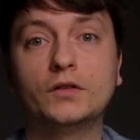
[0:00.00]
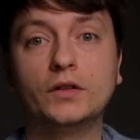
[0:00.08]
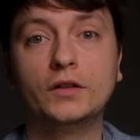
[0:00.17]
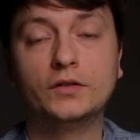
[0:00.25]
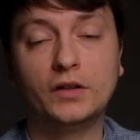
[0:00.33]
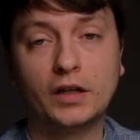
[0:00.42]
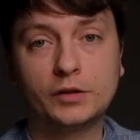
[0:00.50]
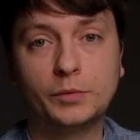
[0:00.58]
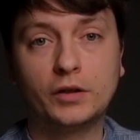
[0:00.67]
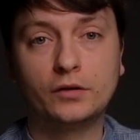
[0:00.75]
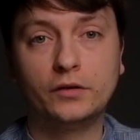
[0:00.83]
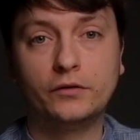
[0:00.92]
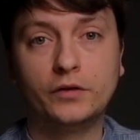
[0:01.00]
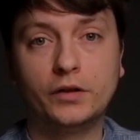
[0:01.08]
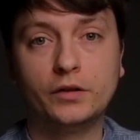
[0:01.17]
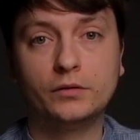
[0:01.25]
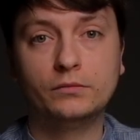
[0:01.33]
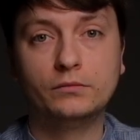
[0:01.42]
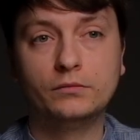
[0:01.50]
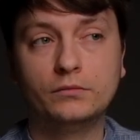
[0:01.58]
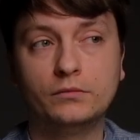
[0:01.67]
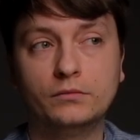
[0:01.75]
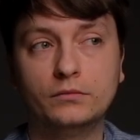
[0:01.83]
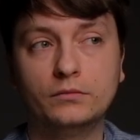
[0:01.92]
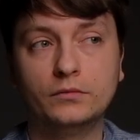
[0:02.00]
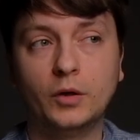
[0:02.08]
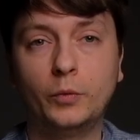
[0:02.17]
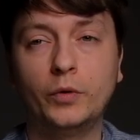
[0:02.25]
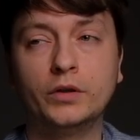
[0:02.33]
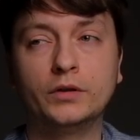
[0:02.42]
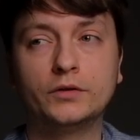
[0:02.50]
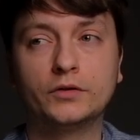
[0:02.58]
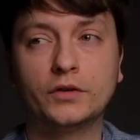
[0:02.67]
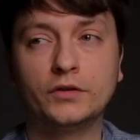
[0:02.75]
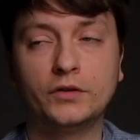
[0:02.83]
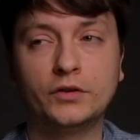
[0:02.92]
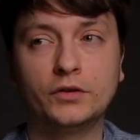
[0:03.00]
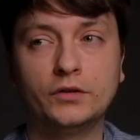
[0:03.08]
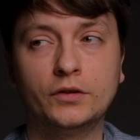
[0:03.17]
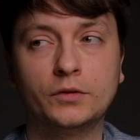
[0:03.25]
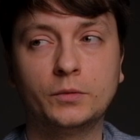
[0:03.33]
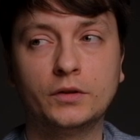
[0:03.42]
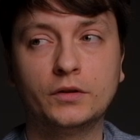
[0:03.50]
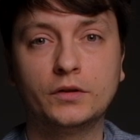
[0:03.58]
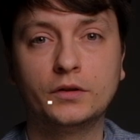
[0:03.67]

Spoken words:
is the next part of the video. A weird transition this was.